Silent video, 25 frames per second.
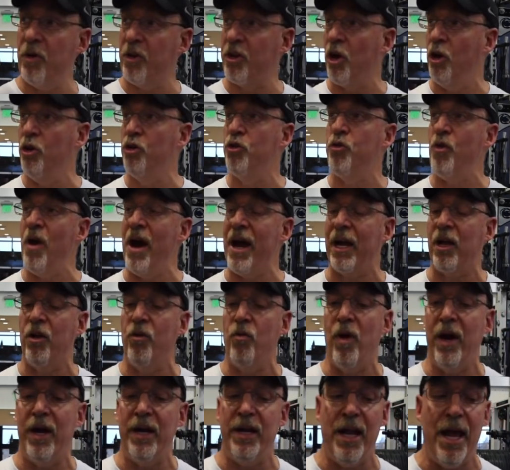with Coach
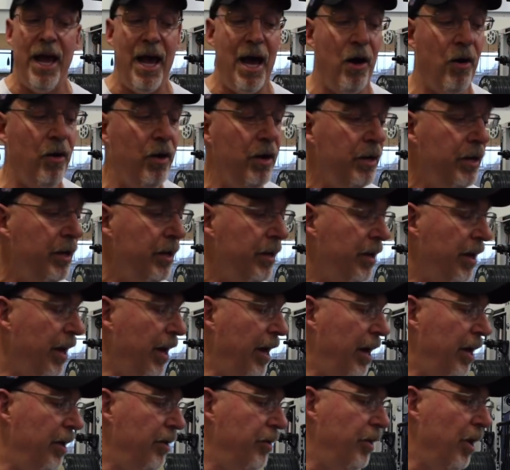Franklin right now,
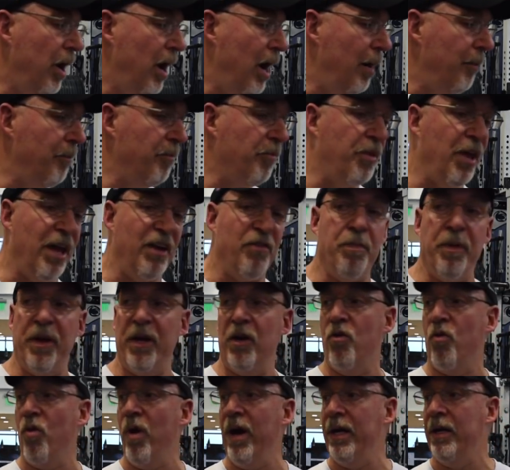and they've
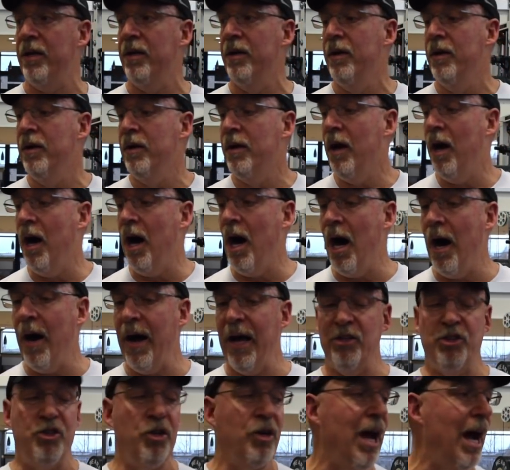been great.
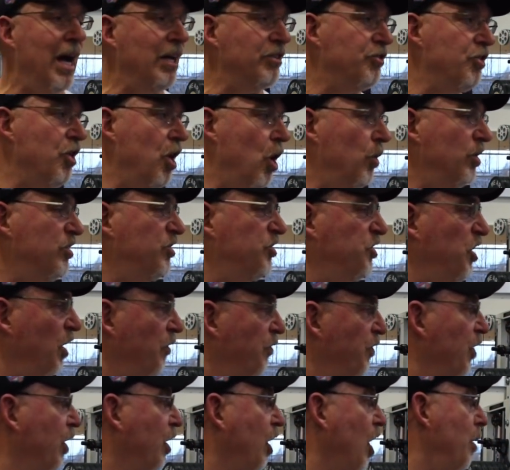As you guys know, it's
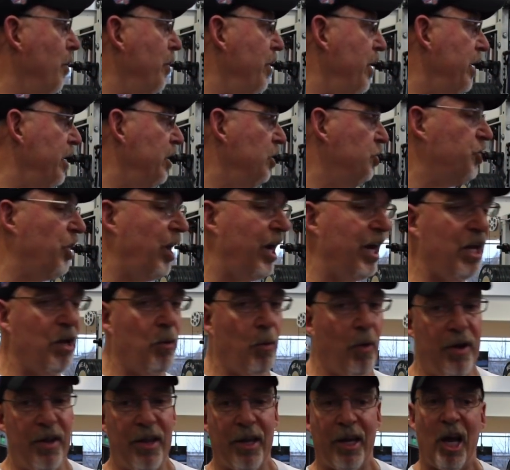different coming in
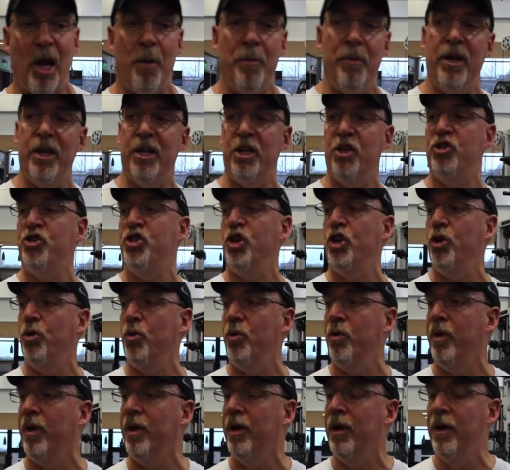January than coming in
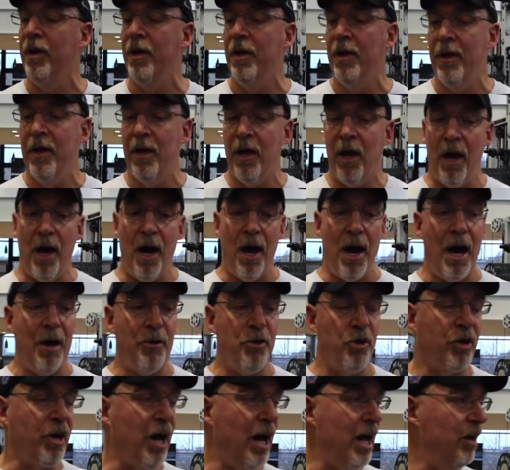June.
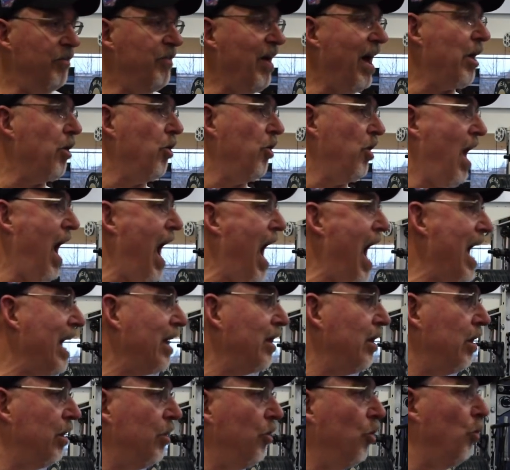You're kind of out on an
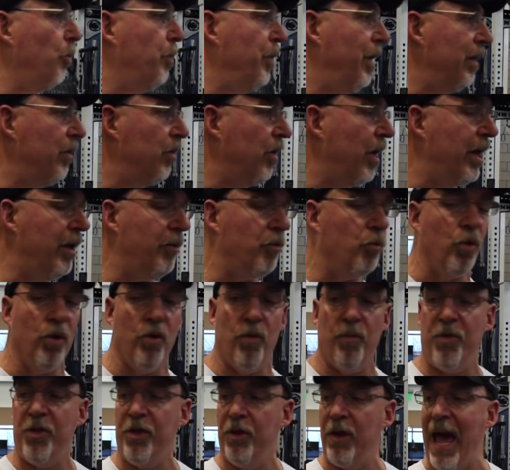island a little bit, and
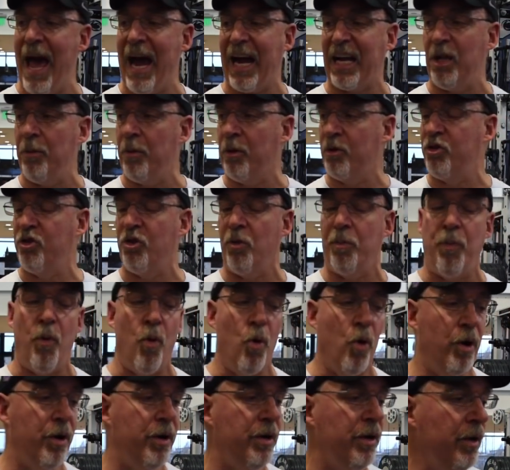the academic
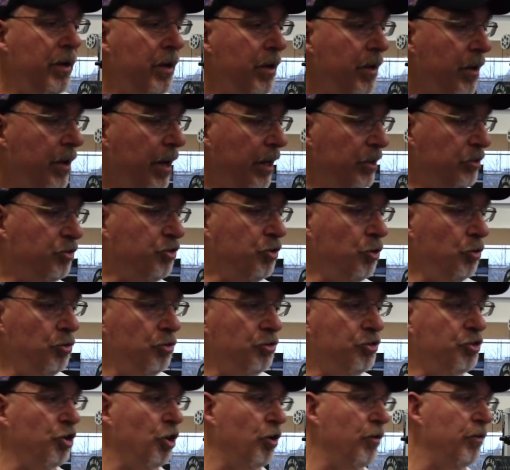support and
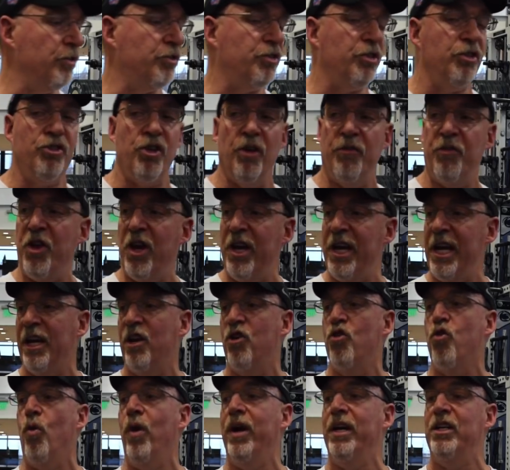student services have done a
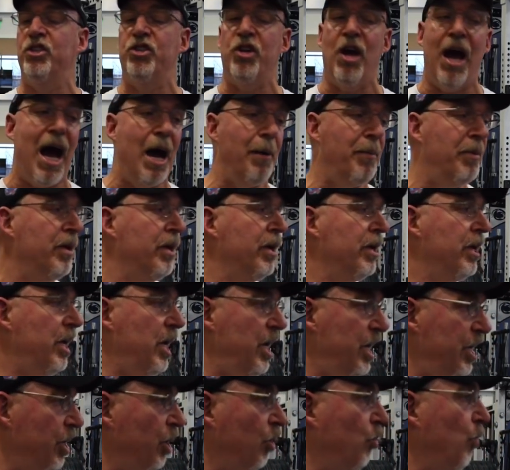great job
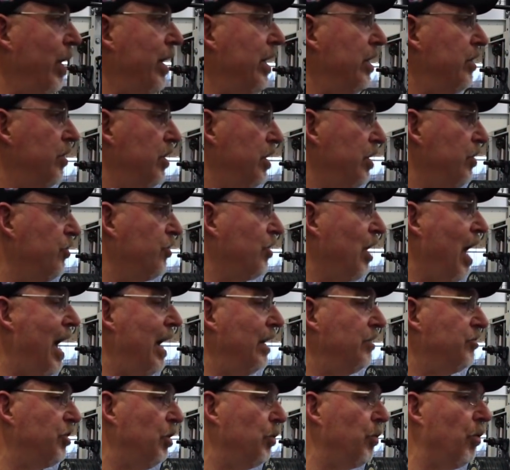integrating these
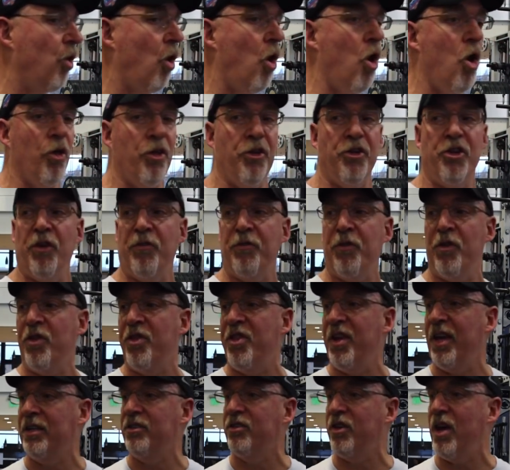guys in with all the different
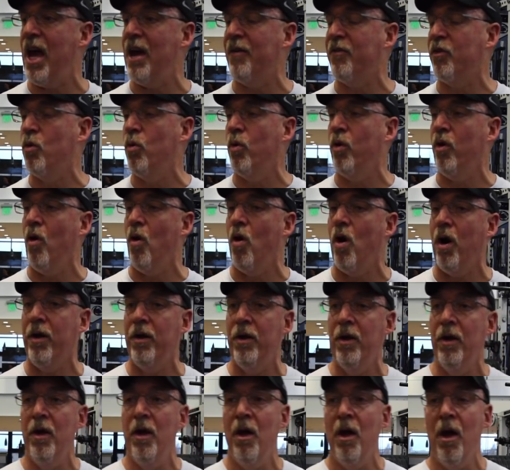things they have going on.
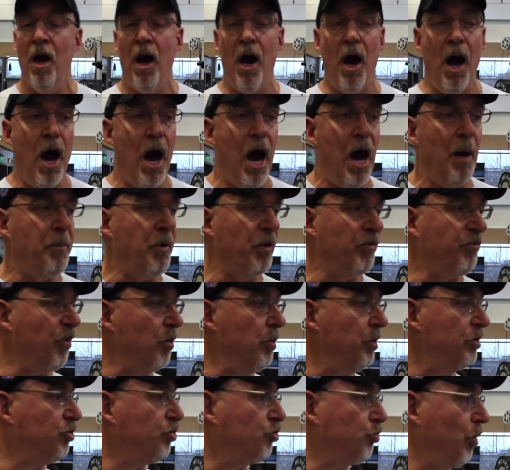But
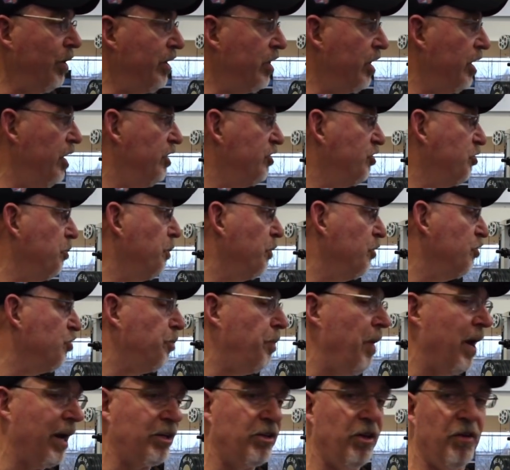from a strength and discipline
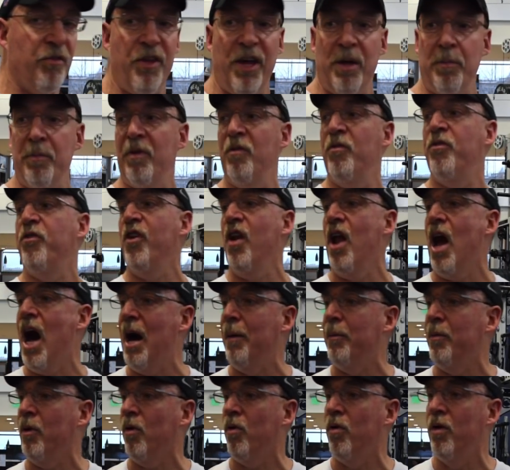perspective, they've been
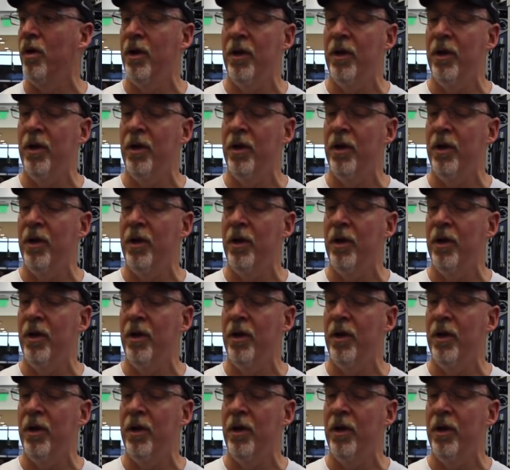phenomenal.